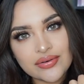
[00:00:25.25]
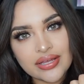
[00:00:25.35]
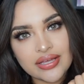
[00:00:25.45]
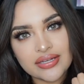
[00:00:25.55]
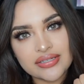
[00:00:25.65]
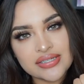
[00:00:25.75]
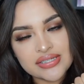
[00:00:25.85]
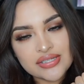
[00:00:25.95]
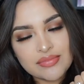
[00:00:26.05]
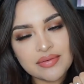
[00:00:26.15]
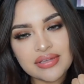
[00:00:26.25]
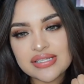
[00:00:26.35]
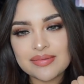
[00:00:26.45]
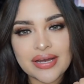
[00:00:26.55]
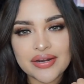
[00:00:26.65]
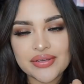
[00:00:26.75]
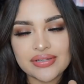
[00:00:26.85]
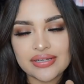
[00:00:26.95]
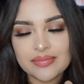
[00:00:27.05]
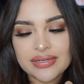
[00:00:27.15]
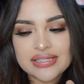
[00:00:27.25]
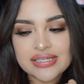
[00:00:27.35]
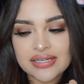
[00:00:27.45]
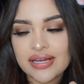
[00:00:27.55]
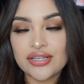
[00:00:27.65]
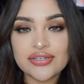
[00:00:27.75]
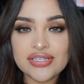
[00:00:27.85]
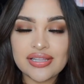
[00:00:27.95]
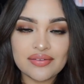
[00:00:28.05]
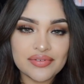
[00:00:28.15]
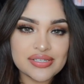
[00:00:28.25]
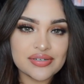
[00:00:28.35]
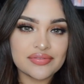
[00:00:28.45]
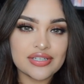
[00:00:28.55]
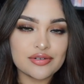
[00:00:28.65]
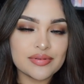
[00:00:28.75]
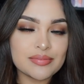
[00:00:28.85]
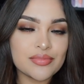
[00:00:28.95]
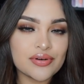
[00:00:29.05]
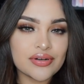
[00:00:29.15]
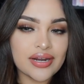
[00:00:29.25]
and just to maybe inspire you a little bit to learn to love yourself a little bit more,